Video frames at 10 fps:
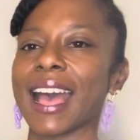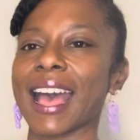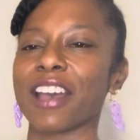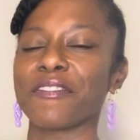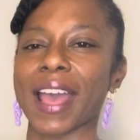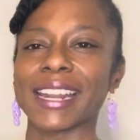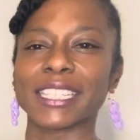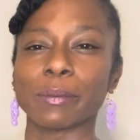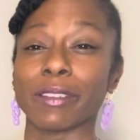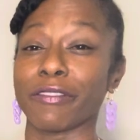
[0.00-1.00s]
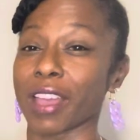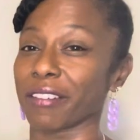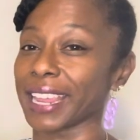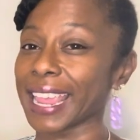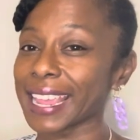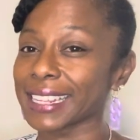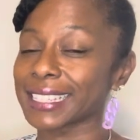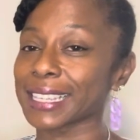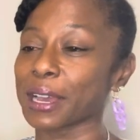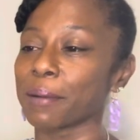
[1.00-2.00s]
I find it to be very
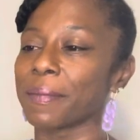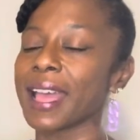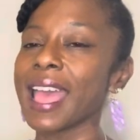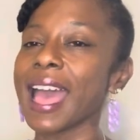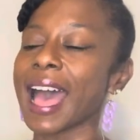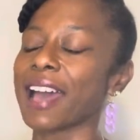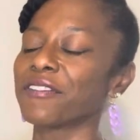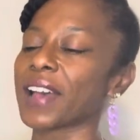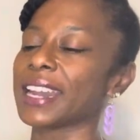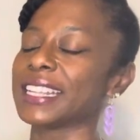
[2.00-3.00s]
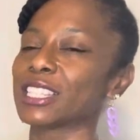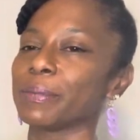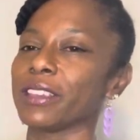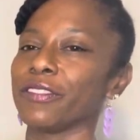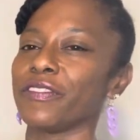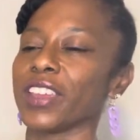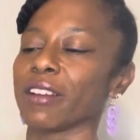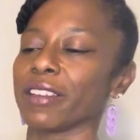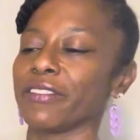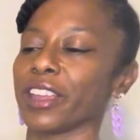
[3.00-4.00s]
handsome. I find it to be
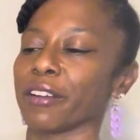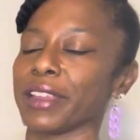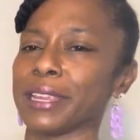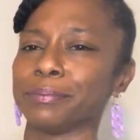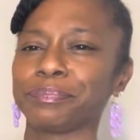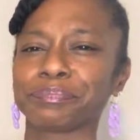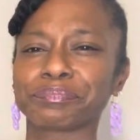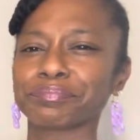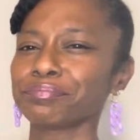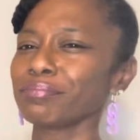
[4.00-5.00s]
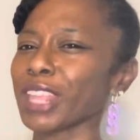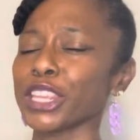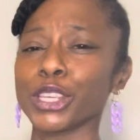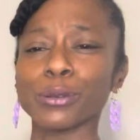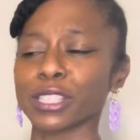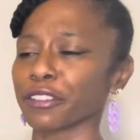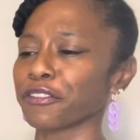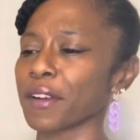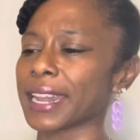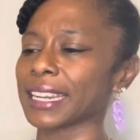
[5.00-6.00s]
very, very user
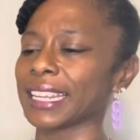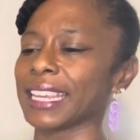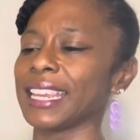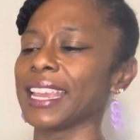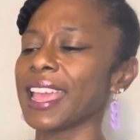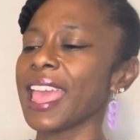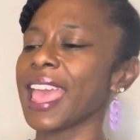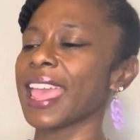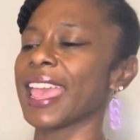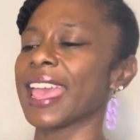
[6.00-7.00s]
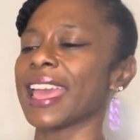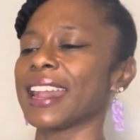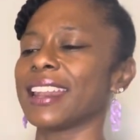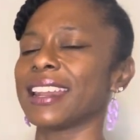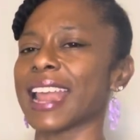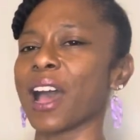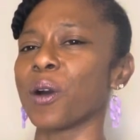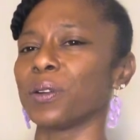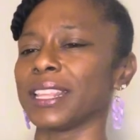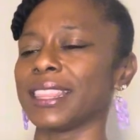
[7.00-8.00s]
friendly. And not
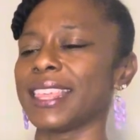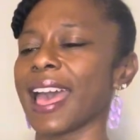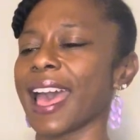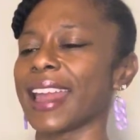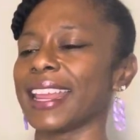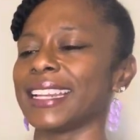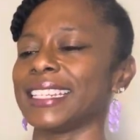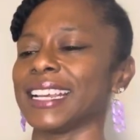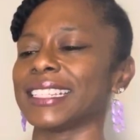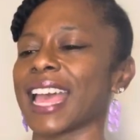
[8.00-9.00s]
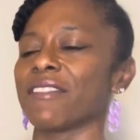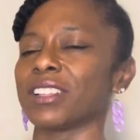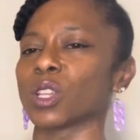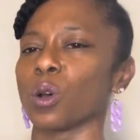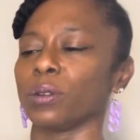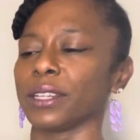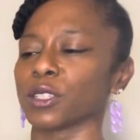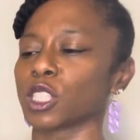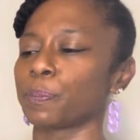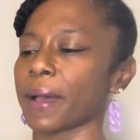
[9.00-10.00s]
only that, it does have its own little
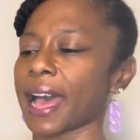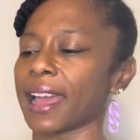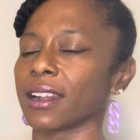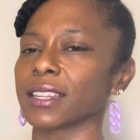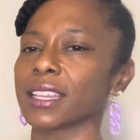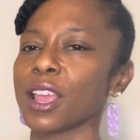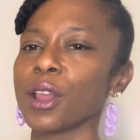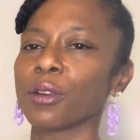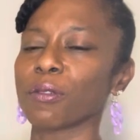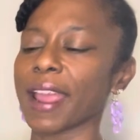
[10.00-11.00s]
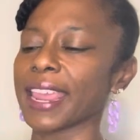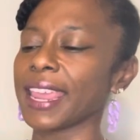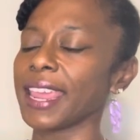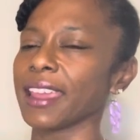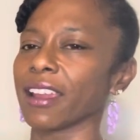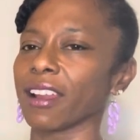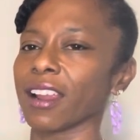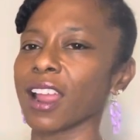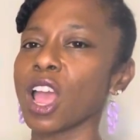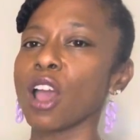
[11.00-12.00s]
spot right
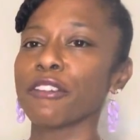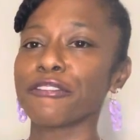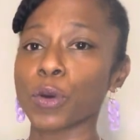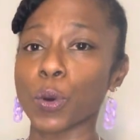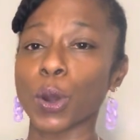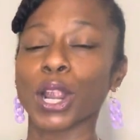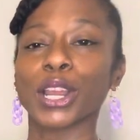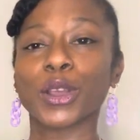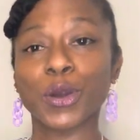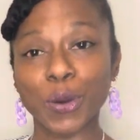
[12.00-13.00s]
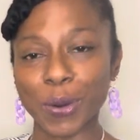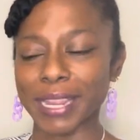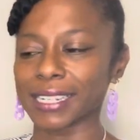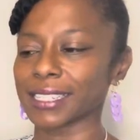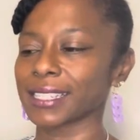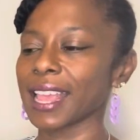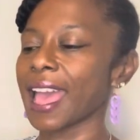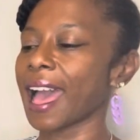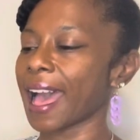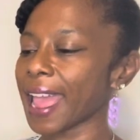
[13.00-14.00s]
here for coins.
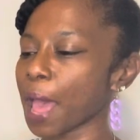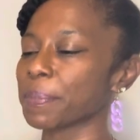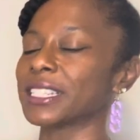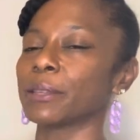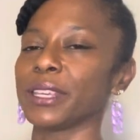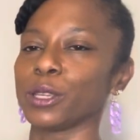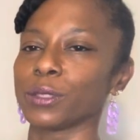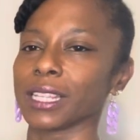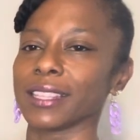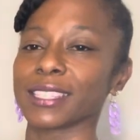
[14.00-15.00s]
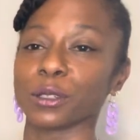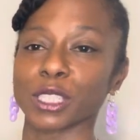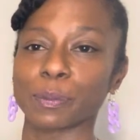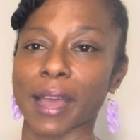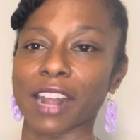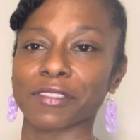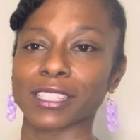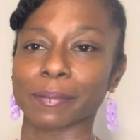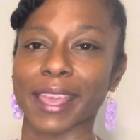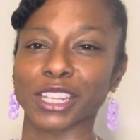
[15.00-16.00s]
I happen to be using this little spot for
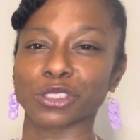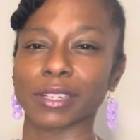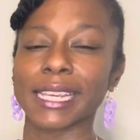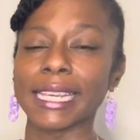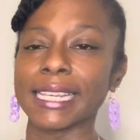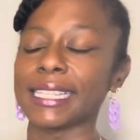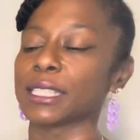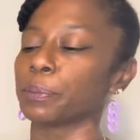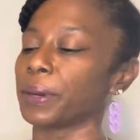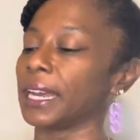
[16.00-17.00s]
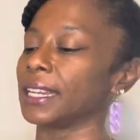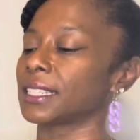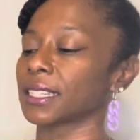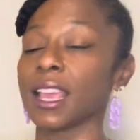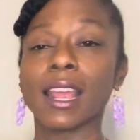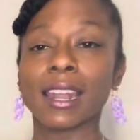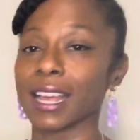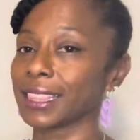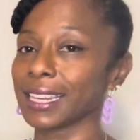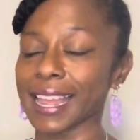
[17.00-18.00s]
some extra keys, but
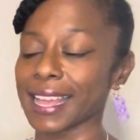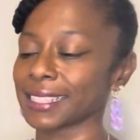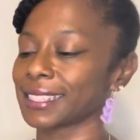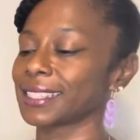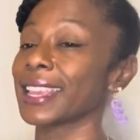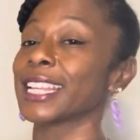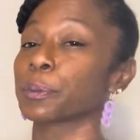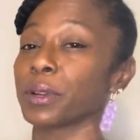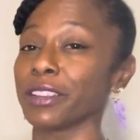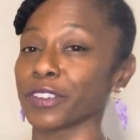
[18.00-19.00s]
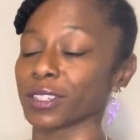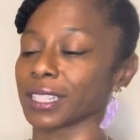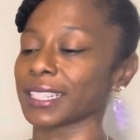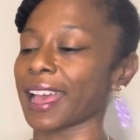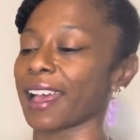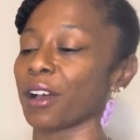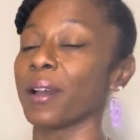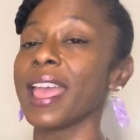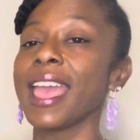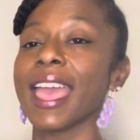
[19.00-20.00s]
nonetheless, it's pretty
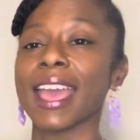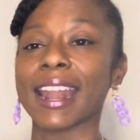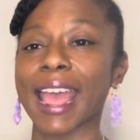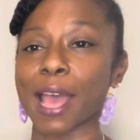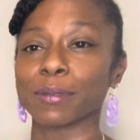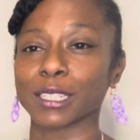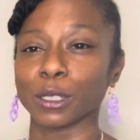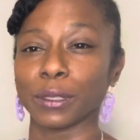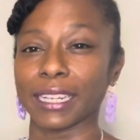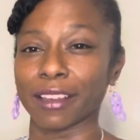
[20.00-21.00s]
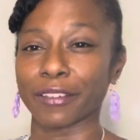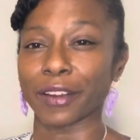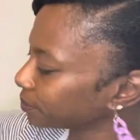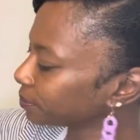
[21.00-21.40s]
versatile and I absolutely love her.